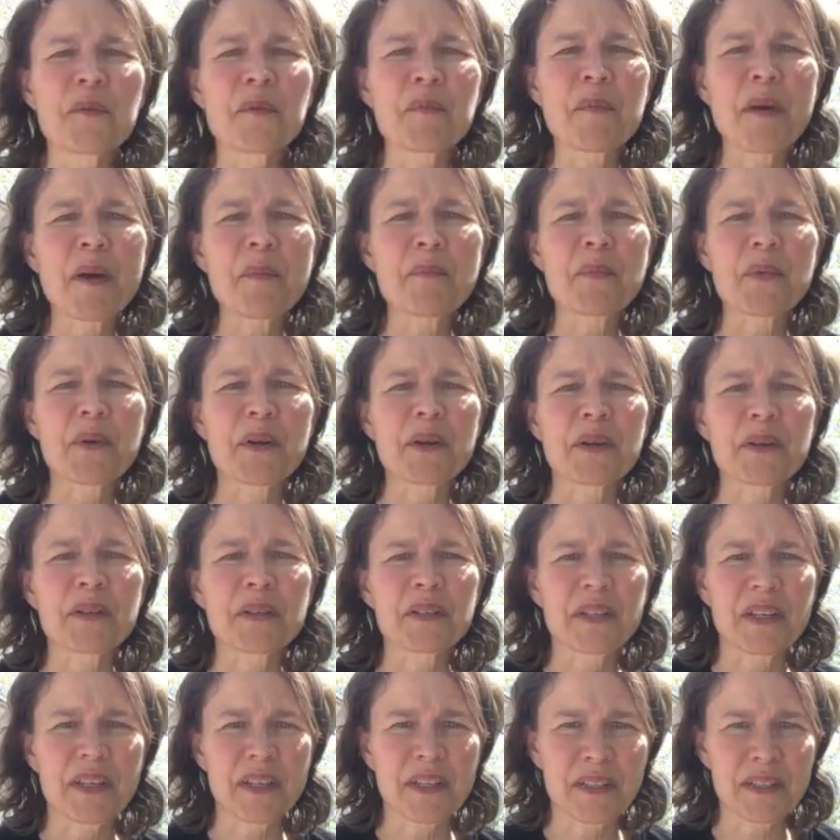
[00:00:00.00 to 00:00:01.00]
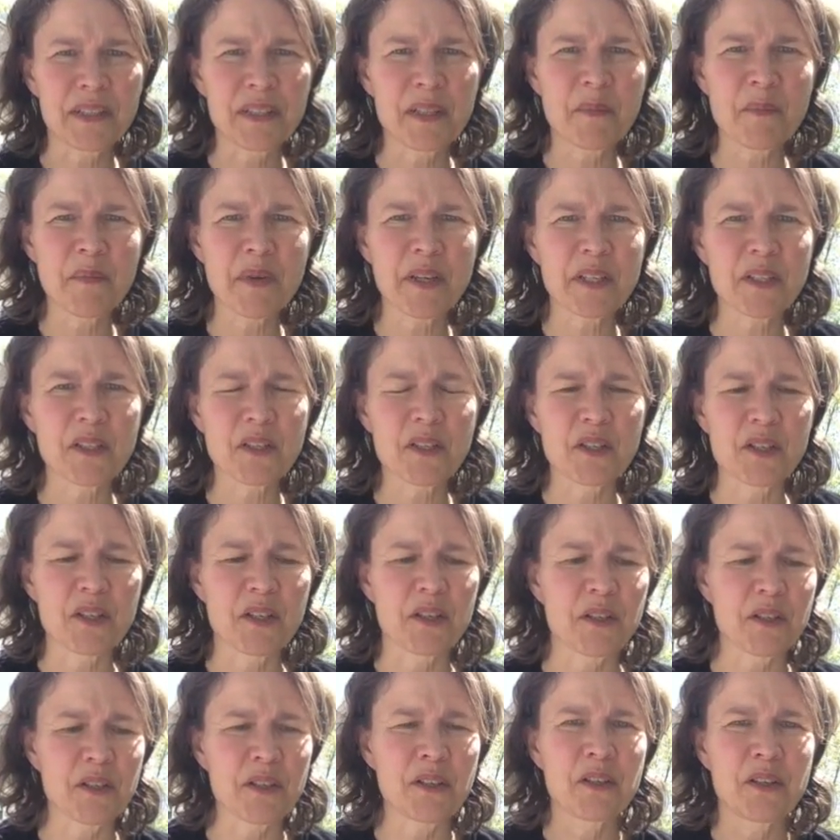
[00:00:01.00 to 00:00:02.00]
Remember, it's a
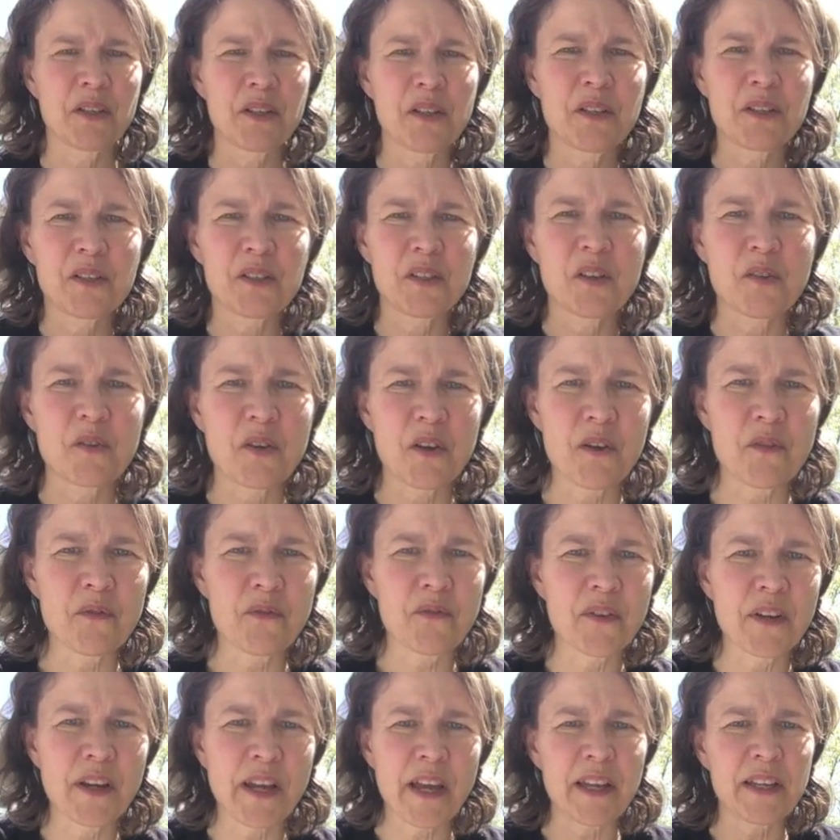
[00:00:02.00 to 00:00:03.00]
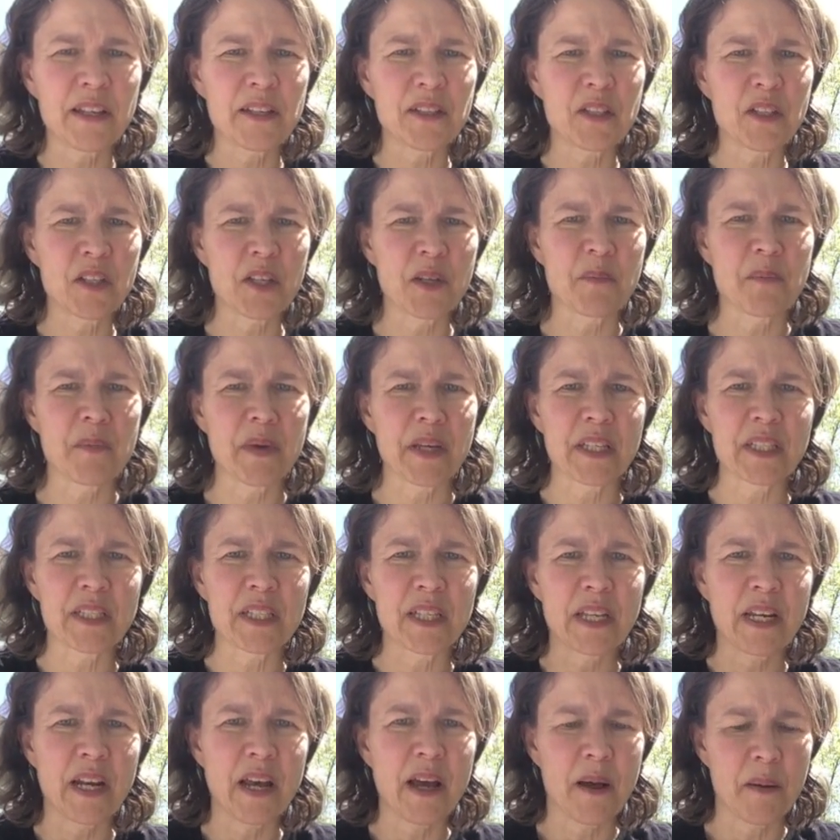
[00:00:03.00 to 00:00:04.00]
mixture, so don't forget to
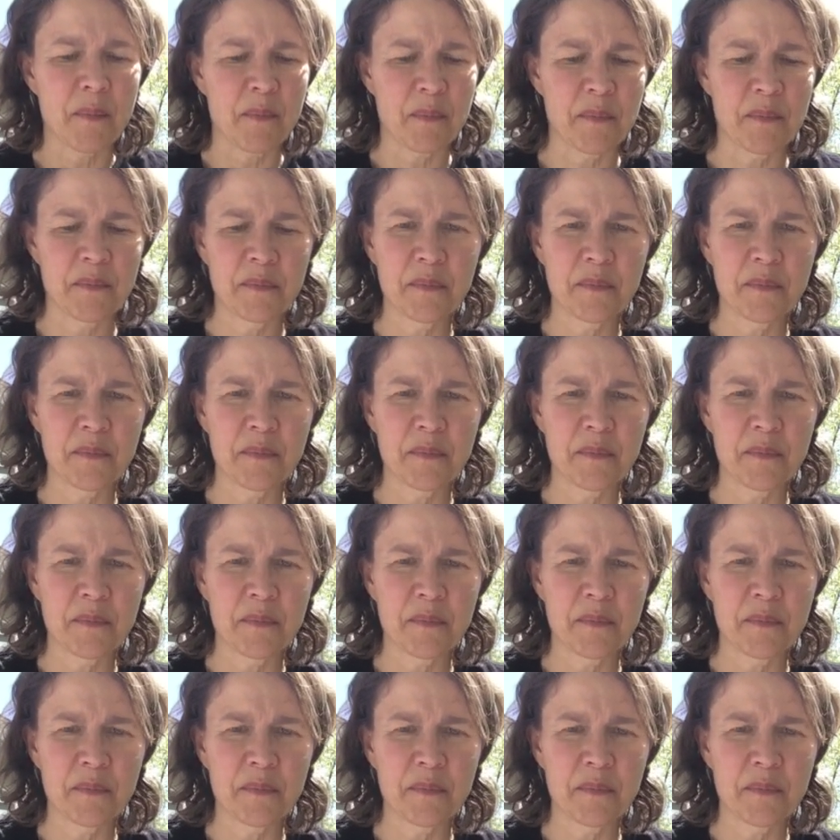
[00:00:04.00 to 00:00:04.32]
mix it up.